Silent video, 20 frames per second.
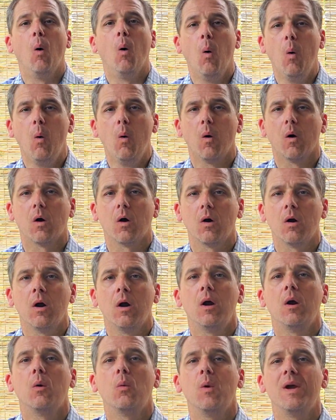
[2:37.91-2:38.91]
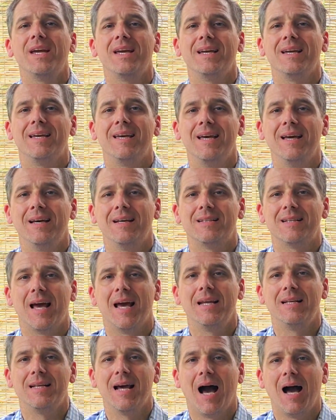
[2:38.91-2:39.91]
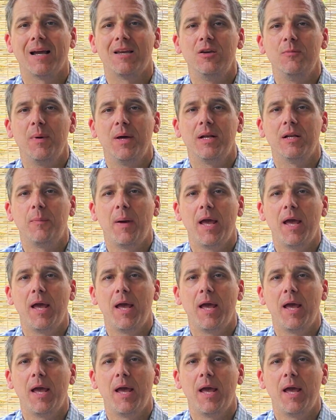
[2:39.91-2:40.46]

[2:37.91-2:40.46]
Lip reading: Or we can get a documented